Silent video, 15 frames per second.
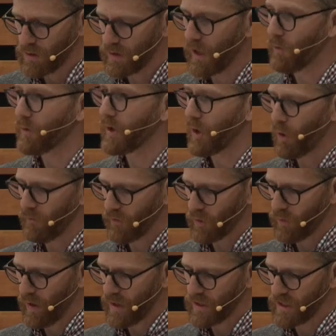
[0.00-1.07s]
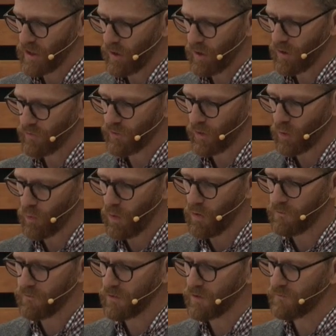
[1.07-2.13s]
not when our overcrowded ERs are,
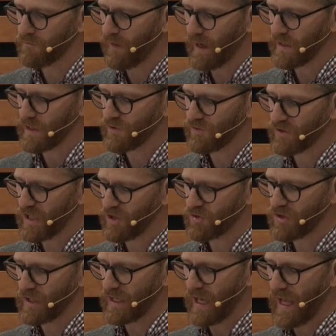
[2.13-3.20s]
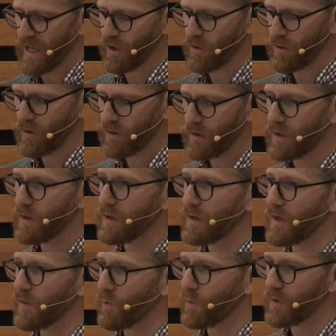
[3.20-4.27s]
quote, full of violence, tension, and anger,
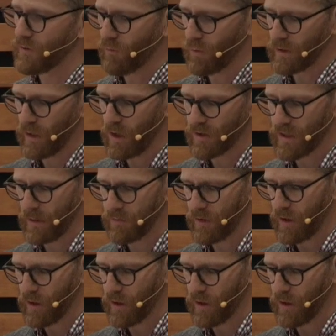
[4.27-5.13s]
in the words of one longtime